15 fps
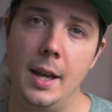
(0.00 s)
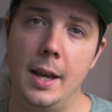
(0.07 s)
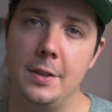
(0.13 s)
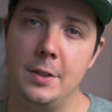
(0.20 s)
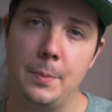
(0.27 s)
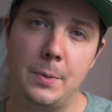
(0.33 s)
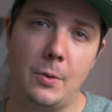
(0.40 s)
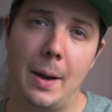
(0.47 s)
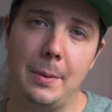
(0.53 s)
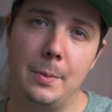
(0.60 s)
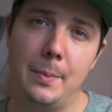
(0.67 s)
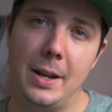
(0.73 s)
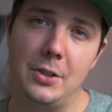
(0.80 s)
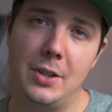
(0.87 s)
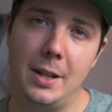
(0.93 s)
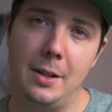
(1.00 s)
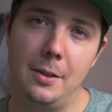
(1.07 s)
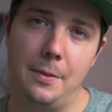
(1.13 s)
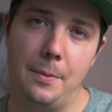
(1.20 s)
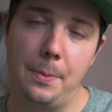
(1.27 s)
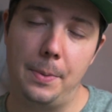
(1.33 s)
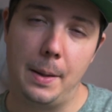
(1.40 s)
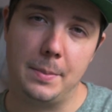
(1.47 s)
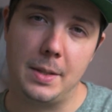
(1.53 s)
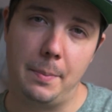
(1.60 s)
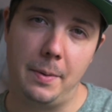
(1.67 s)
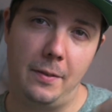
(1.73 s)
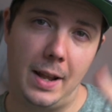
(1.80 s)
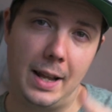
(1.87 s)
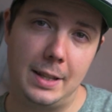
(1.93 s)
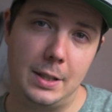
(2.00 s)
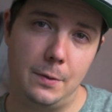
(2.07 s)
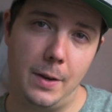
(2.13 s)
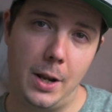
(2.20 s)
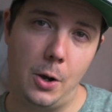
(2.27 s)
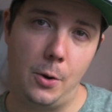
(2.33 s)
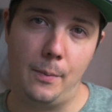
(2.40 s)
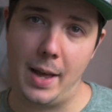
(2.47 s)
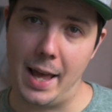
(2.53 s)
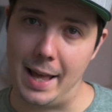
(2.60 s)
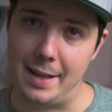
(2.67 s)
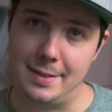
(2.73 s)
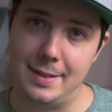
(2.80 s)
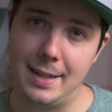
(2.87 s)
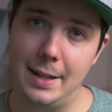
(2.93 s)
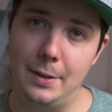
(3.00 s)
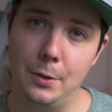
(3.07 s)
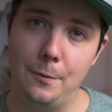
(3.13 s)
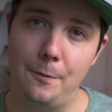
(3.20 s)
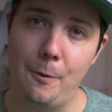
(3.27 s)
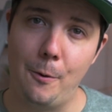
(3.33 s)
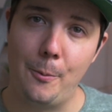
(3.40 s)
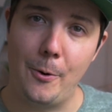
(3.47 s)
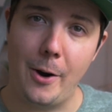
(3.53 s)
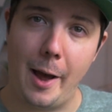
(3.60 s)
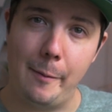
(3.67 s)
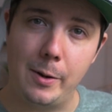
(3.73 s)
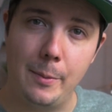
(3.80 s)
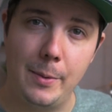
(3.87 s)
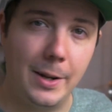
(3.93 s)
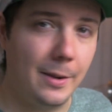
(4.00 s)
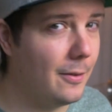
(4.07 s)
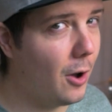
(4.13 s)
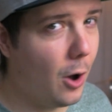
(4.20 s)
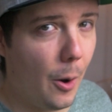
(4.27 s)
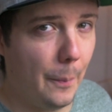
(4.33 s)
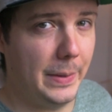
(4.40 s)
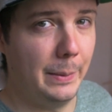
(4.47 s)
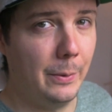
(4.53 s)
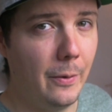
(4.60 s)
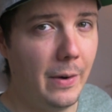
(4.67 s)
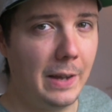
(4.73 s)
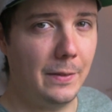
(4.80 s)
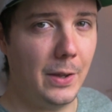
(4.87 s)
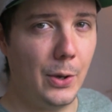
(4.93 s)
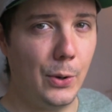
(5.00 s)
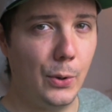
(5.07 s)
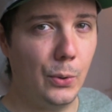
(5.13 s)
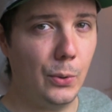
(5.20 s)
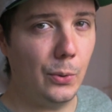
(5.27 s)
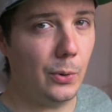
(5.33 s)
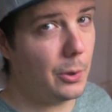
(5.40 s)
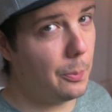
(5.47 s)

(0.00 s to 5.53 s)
Subscribe to my channel, thumbs up if you like this video, and stay tuned for more upcoming optimal review.